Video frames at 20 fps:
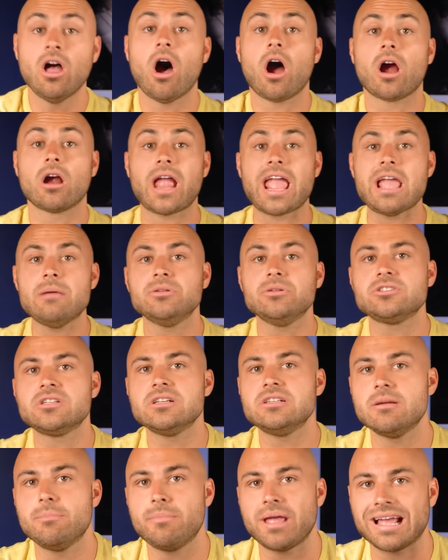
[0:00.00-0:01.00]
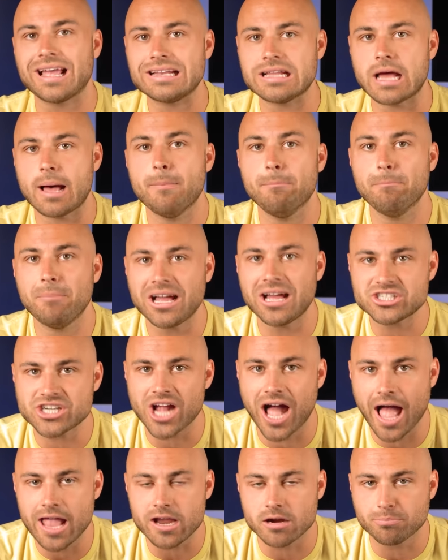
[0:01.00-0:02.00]
are able to demand a much
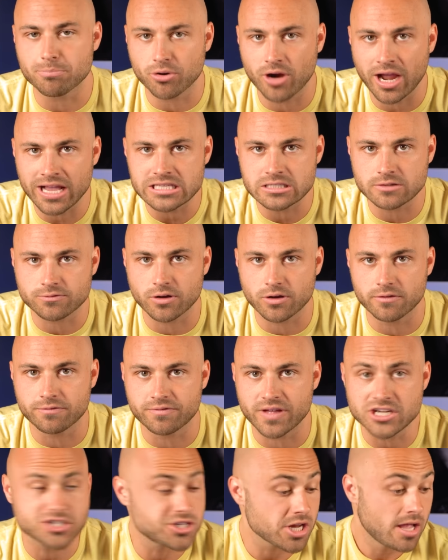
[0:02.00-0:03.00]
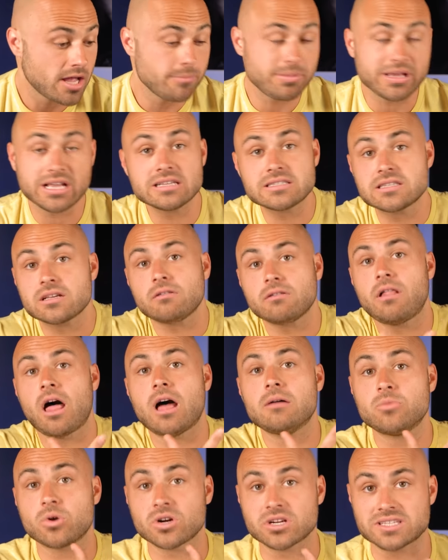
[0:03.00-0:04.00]
higher price for the fish because they're a
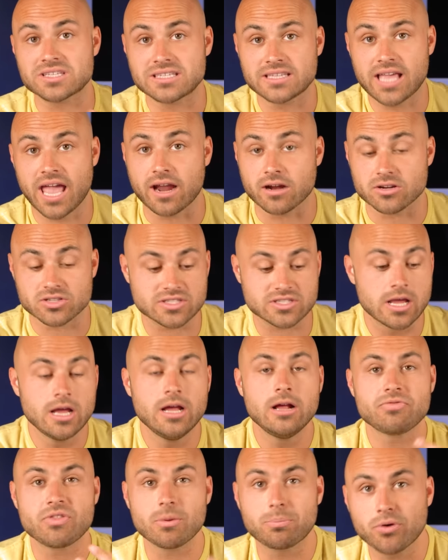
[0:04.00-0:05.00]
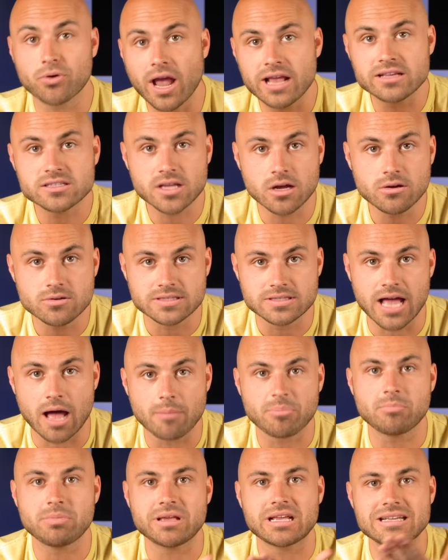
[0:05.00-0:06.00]
lot more scarce. The price goes
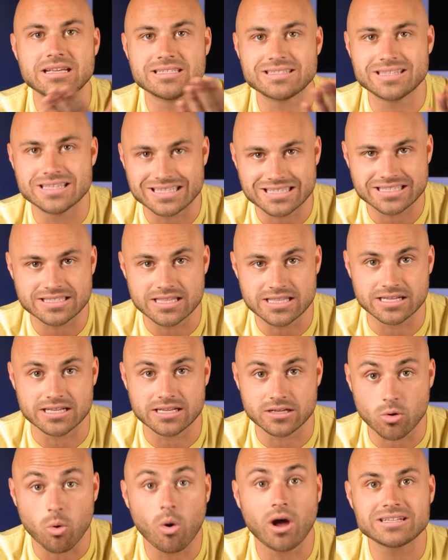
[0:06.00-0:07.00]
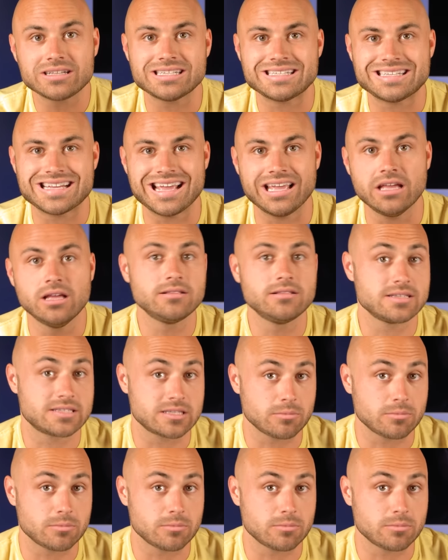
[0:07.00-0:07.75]
up because the quantity, the